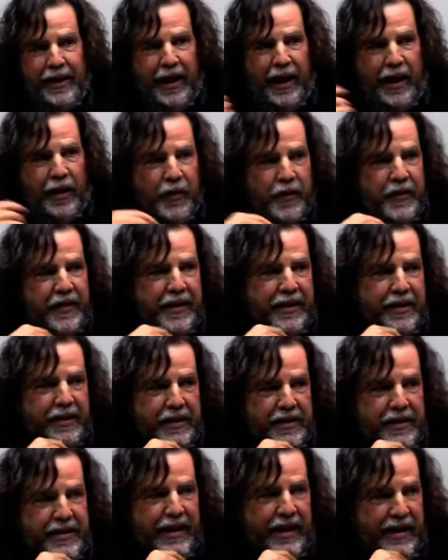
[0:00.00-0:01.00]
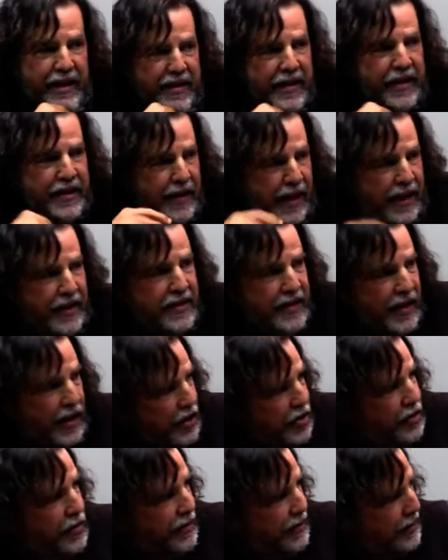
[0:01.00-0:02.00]
I don't think there's anything like
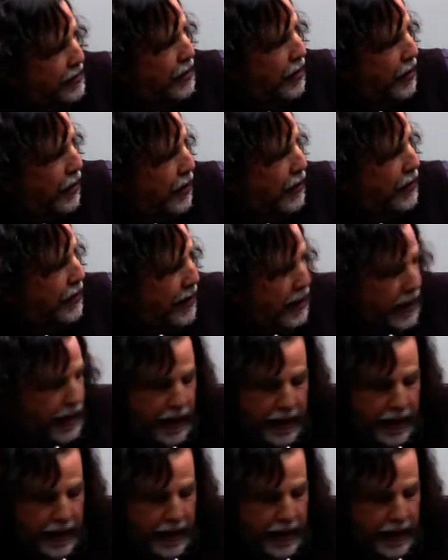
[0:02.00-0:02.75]
SESH, you know.